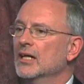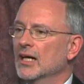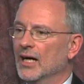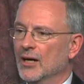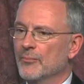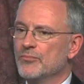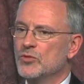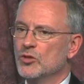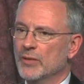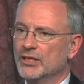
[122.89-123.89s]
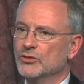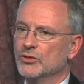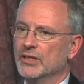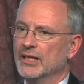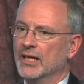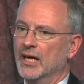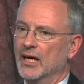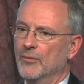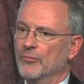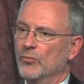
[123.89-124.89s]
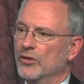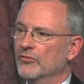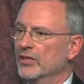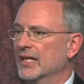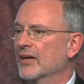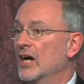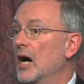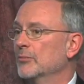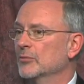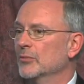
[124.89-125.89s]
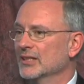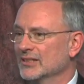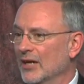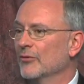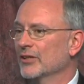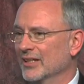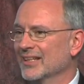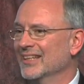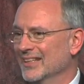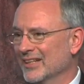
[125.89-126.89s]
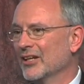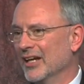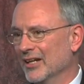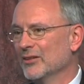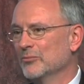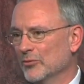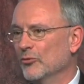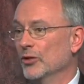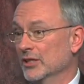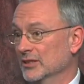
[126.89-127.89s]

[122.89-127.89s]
um, to make sure that um, we really have optimized everything in their care before the